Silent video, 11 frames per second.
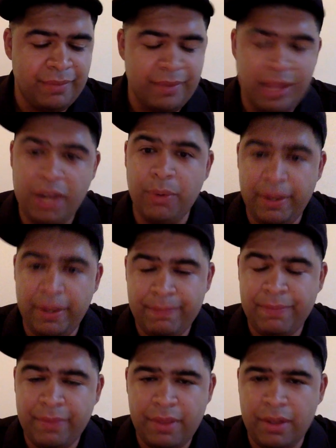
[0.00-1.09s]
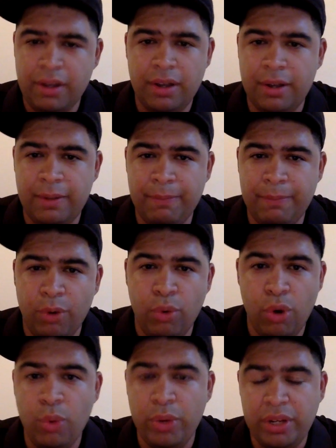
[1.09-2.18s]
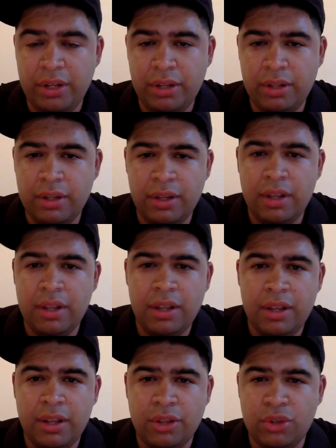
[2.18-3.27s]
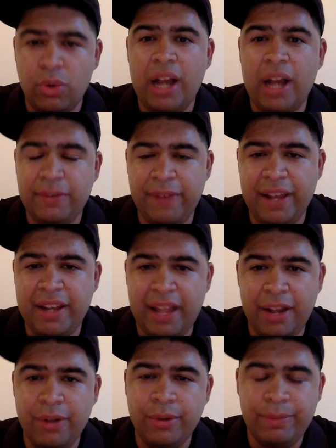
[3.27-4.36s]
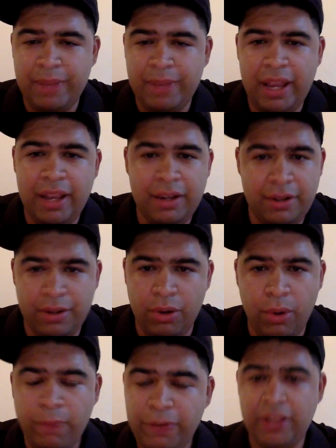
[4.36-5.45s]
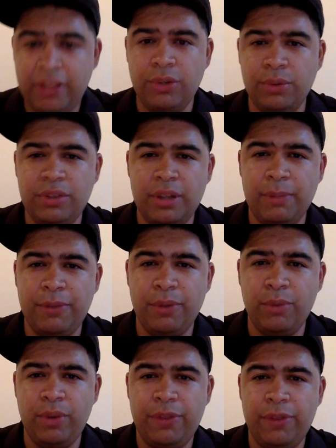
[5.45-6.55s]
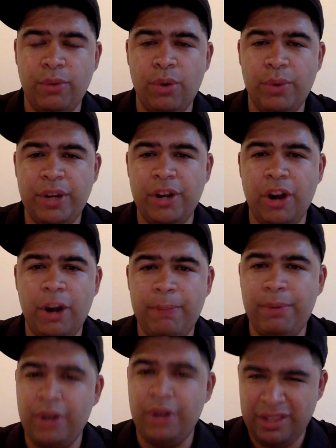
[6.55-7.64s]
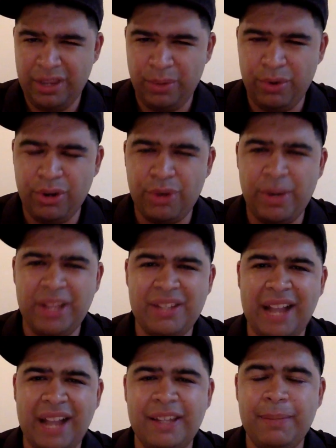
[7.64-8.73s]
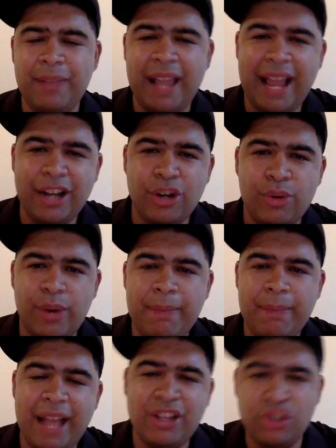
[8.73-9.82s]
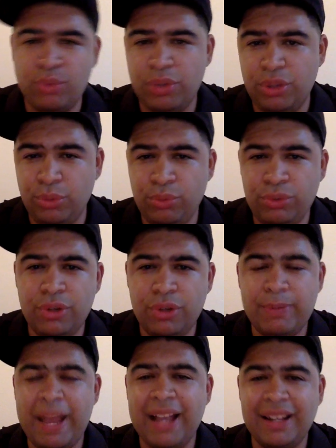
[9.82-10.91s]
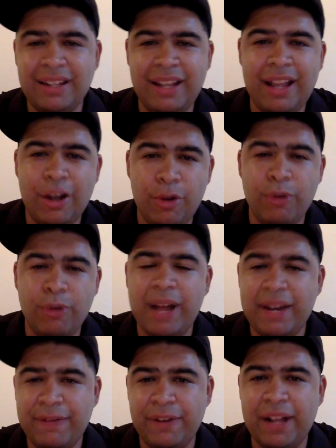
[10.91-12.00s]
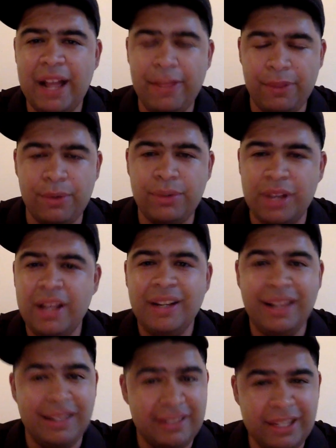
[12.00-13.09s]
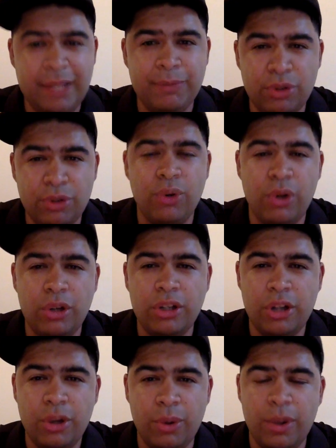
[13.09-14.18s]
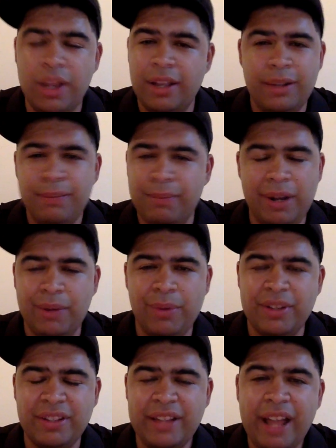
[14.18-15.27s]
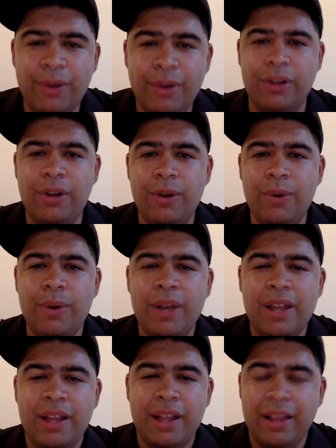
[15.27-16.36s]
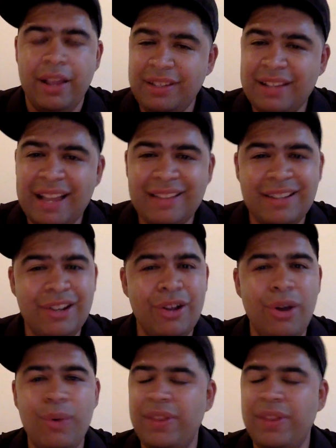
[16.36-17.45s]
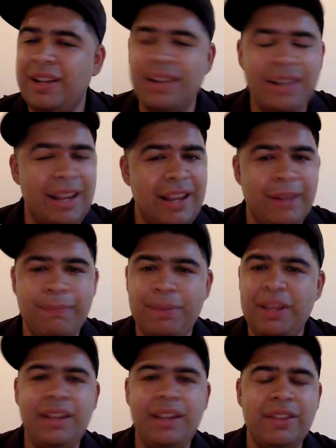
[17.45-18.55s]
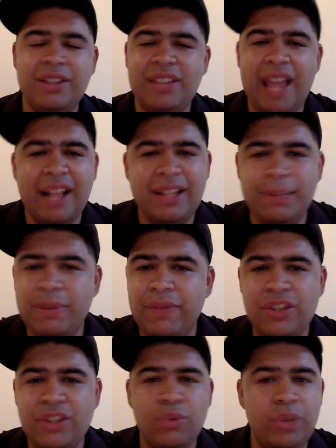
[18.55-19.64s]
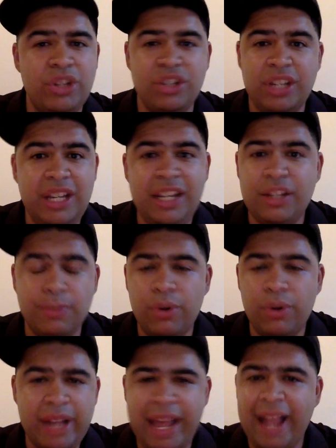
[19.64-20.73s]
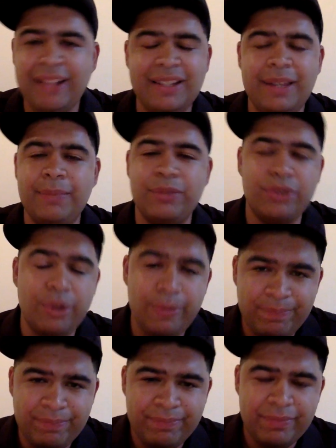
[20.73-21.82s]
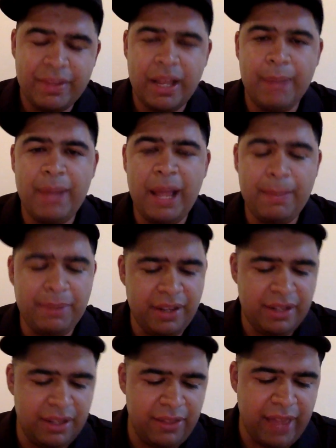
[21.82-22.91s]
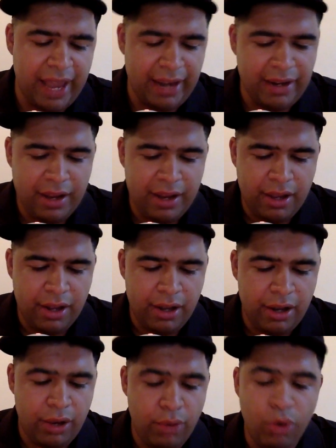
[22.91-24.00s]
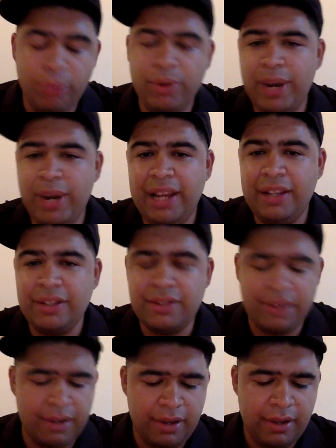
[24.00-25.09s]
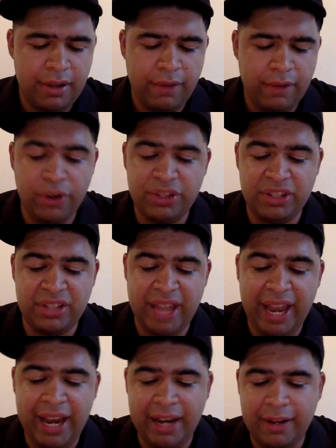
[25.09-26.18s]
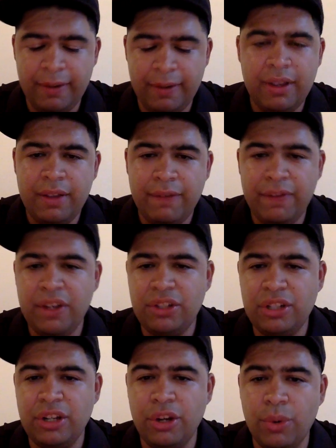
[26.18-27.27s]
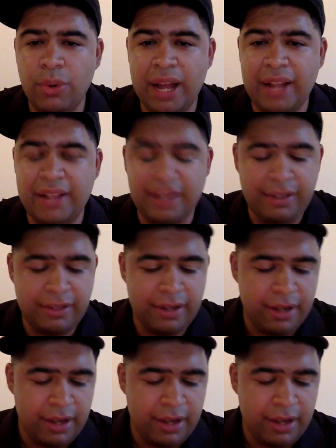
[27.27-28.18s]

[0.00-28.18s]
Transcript: Anyway, Rowen squashed Fandango, and hopefully they do something with the Rowen and Harper. They were a great tag team. They had great matches with the Usos back in the day. I hope nobody forgot those. They seem so long ago, but it wasn't that long ago. And these guys can go, and they can be in the tag team division, which needs more tag teams. So I'm happy they did that. Roman Reigns versus Kane finished in a no contest.